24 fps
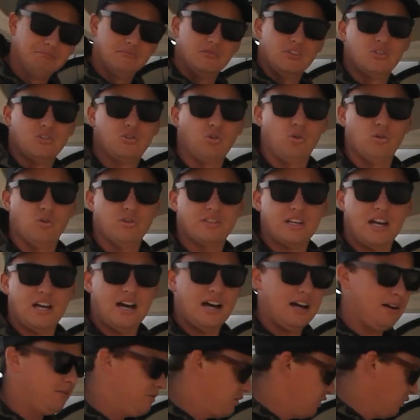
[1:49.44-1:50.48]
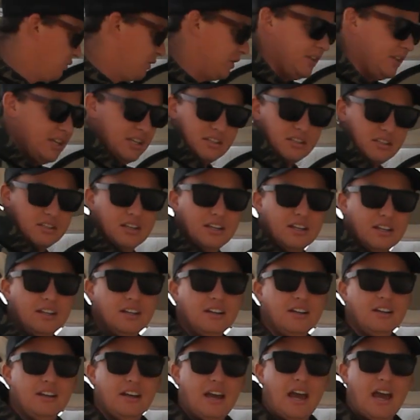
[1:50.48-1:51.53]
the doors are doing this,
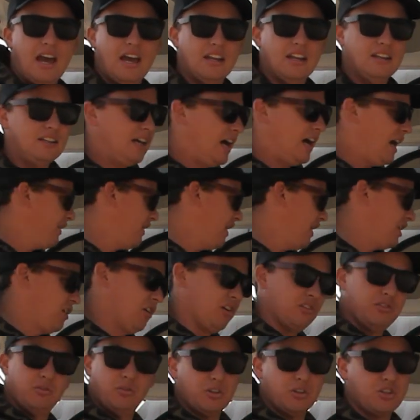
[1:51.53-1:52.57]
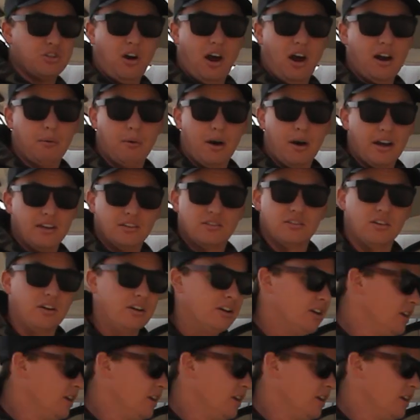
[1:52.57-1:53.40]
and they got into it straight away. So